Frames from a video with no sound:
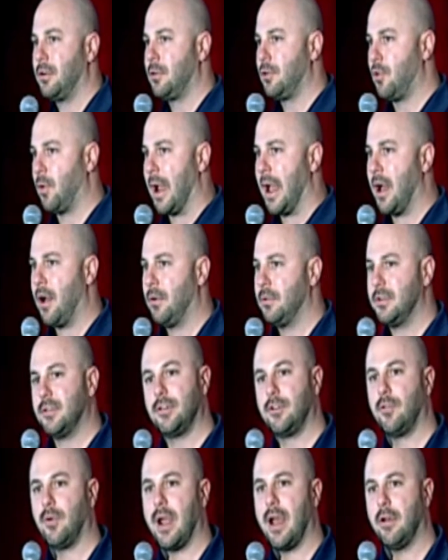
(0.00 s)
ground,
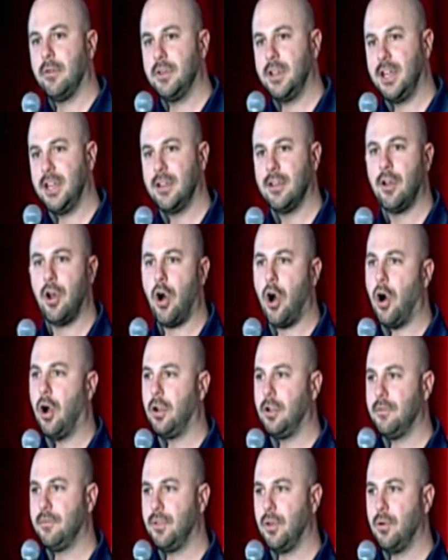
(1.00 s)
grounding, all
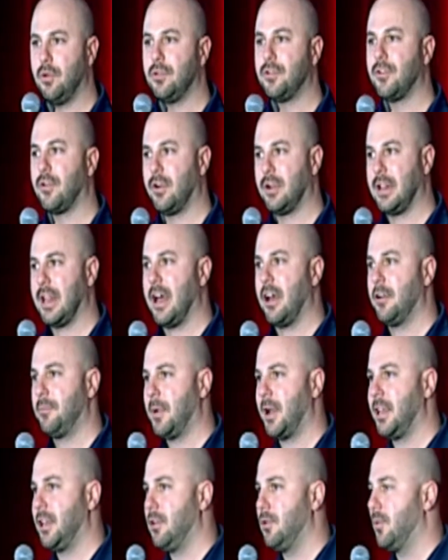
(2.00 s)
of those are allowed
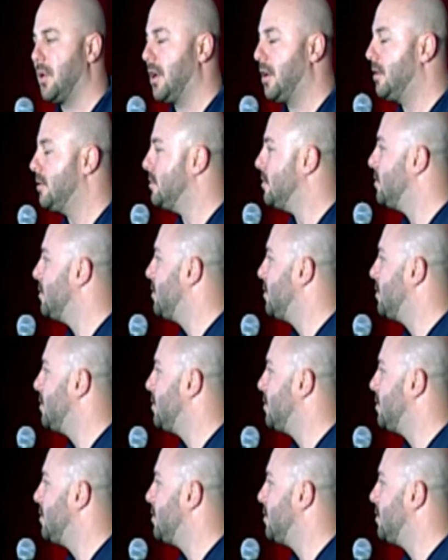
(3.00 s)
by UL.